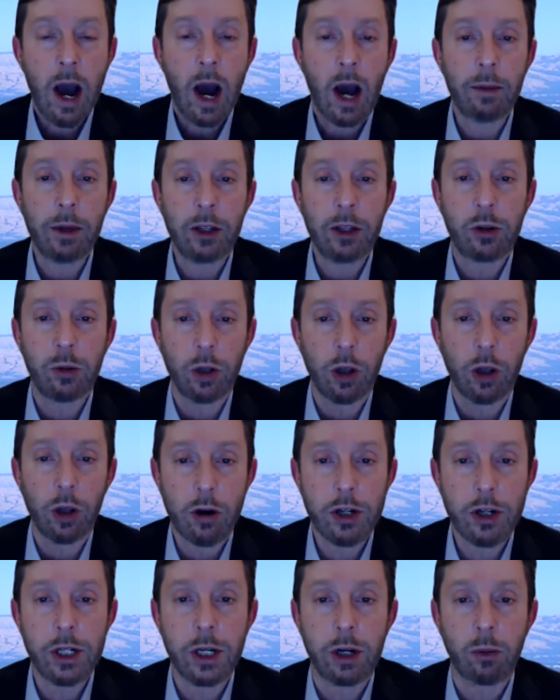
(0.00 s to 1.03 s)
I mean, to a
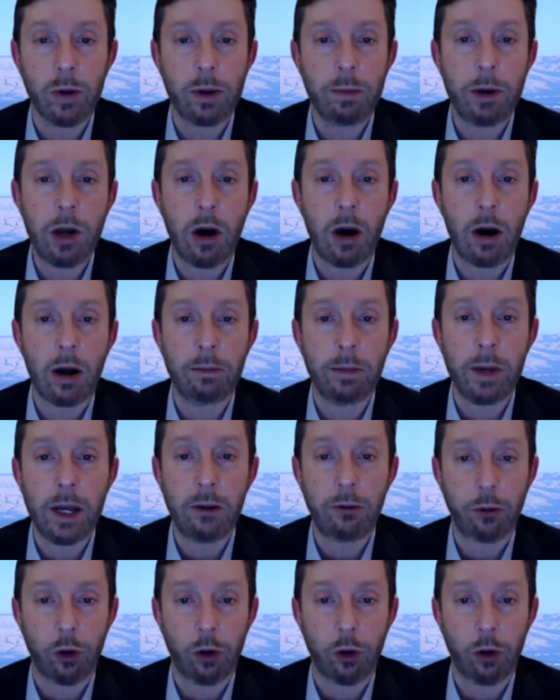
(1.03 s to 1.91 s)
large degree, Beyond Meat,